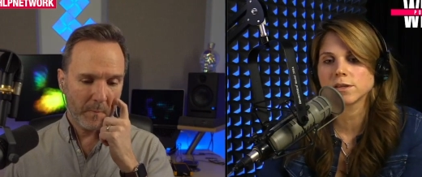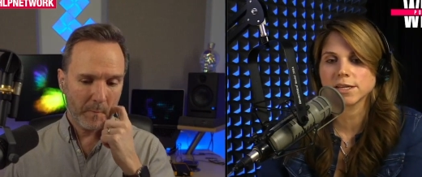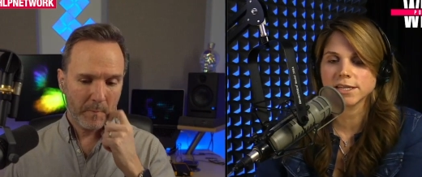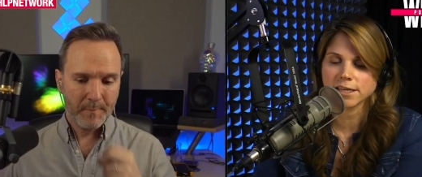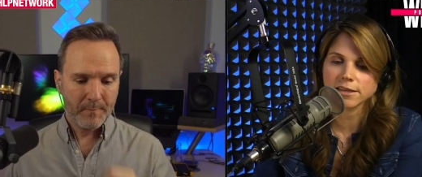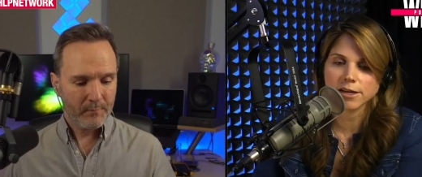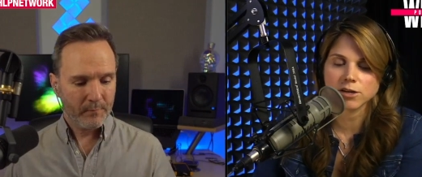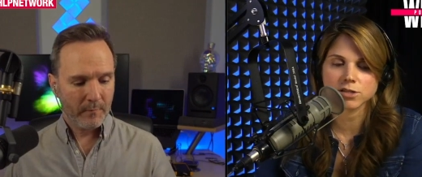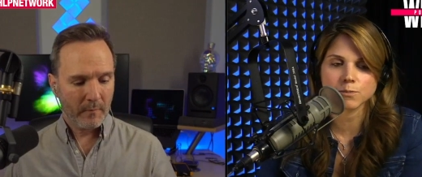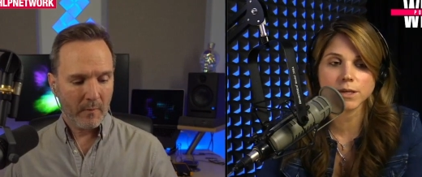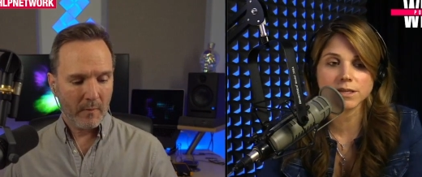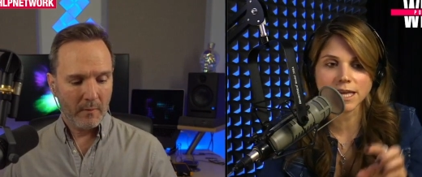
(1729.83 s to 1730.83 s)
Speaker 1: and they take the hairs.
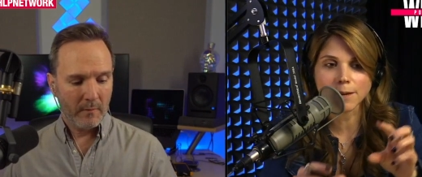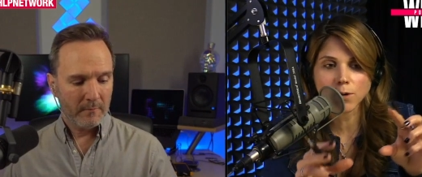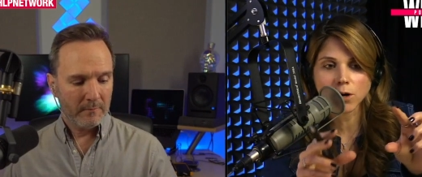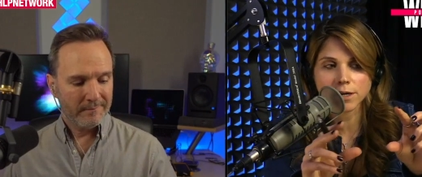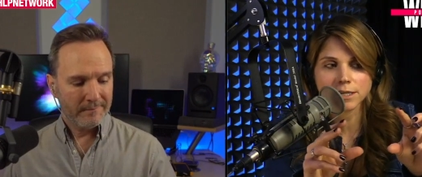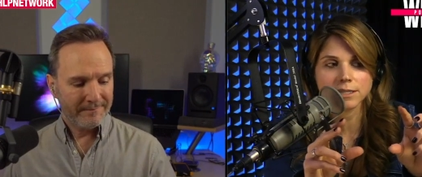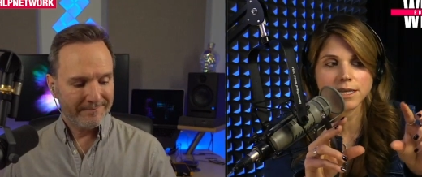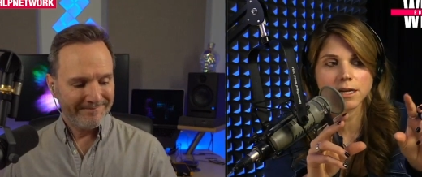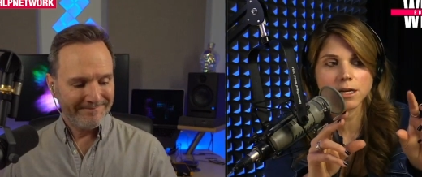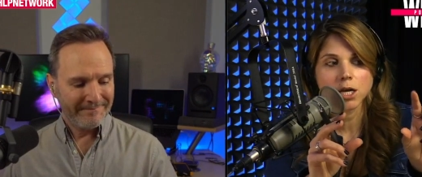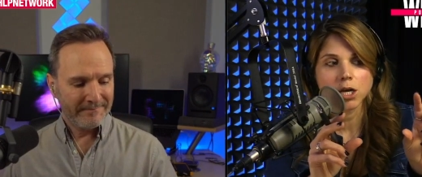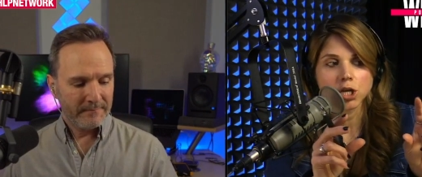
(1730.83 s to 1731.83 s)
But that part is
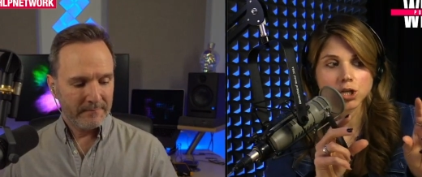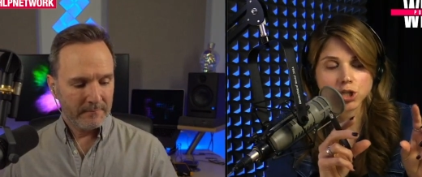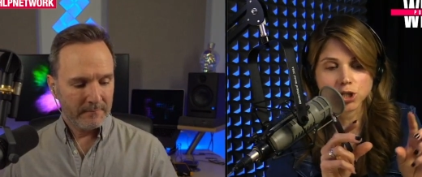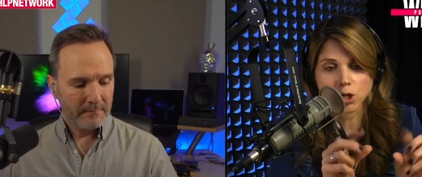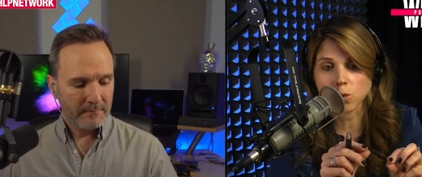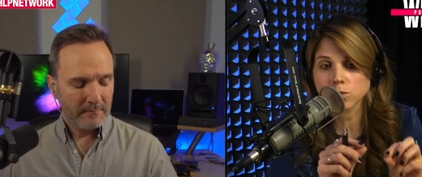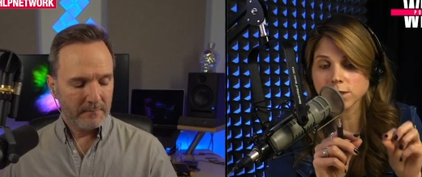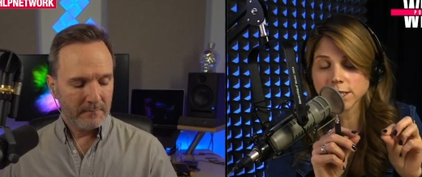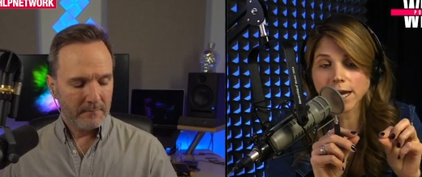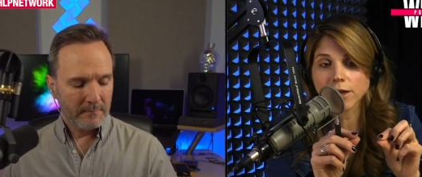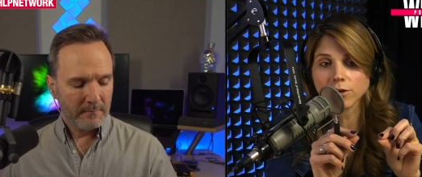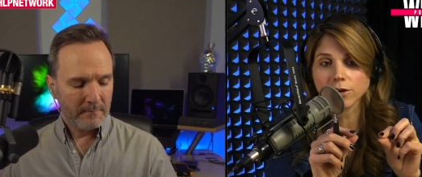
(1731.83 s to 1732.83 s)
then sewn
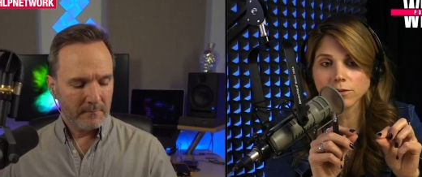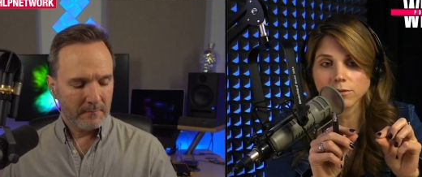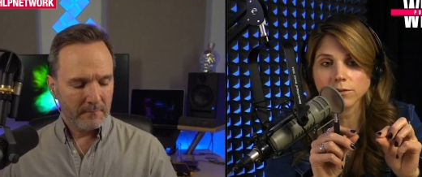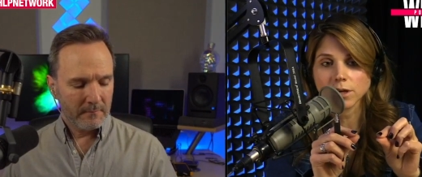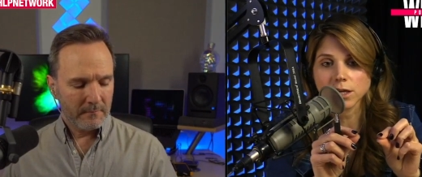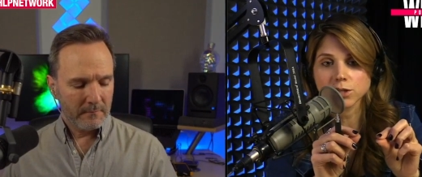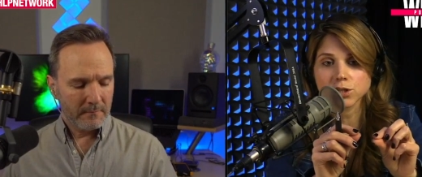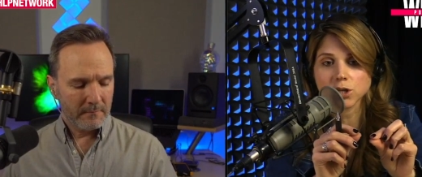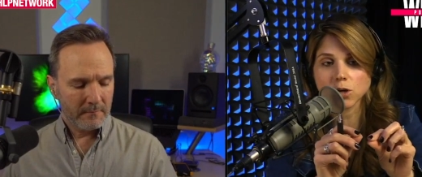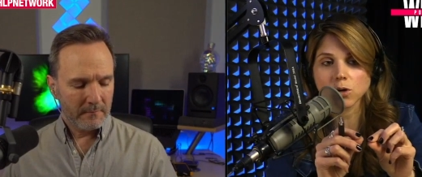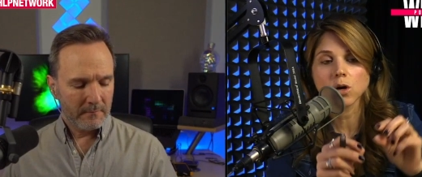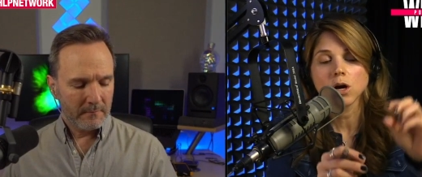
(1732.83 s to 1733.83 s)
together, and so